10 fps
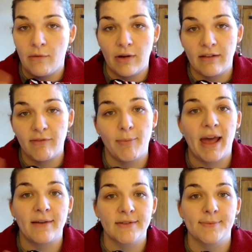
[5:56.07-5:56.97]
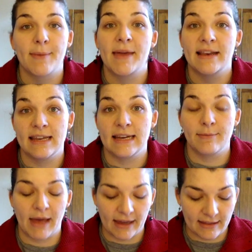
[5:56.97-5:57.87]
whatever bag was my main
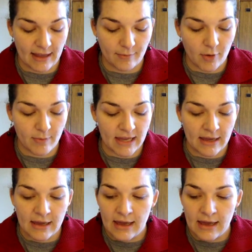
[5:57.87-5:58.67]
knitting bag at that moment.